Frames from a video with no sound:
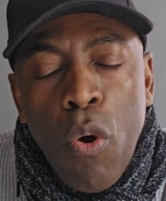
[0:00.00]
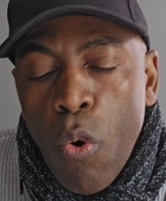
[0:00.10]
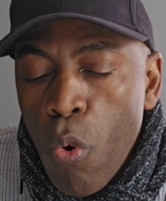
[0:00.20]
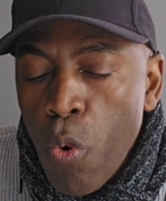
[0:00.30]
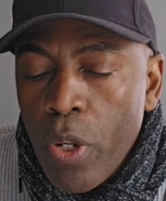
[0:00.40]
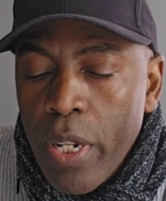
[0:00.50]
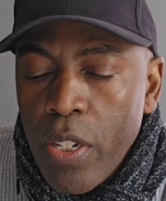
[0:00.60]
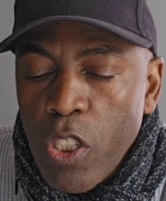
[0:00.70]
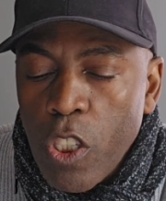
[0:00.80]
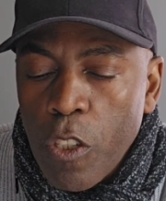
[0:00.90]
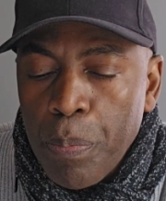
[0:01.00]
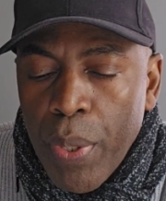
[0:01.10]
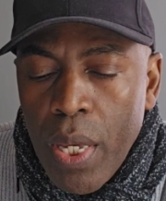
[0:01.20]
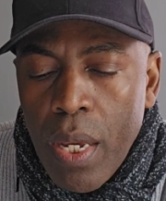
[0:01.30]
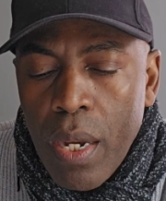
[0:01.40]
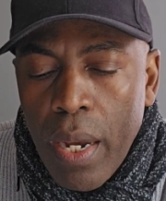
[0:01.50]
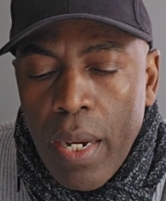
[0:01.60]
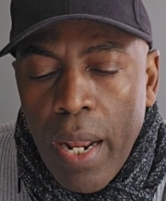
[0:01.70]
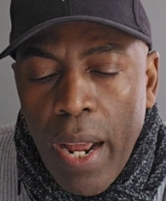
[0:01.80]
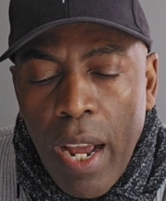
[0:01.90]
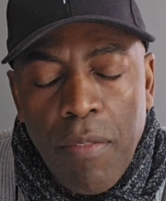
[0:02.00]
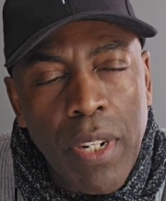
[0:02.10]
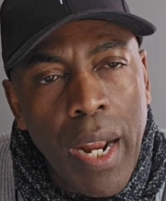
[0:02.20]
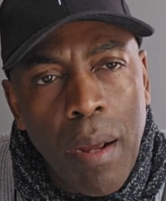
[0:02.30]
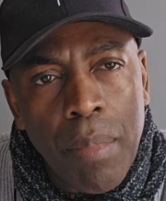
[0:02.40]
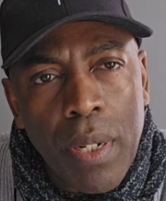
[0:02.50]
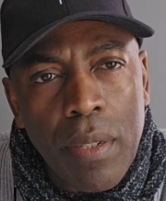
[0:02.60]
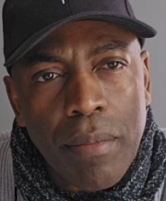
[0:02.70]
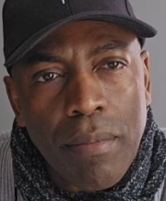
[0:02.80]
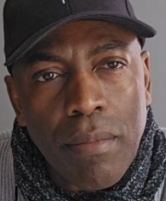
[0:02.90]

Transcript: Who can speak and have it happen?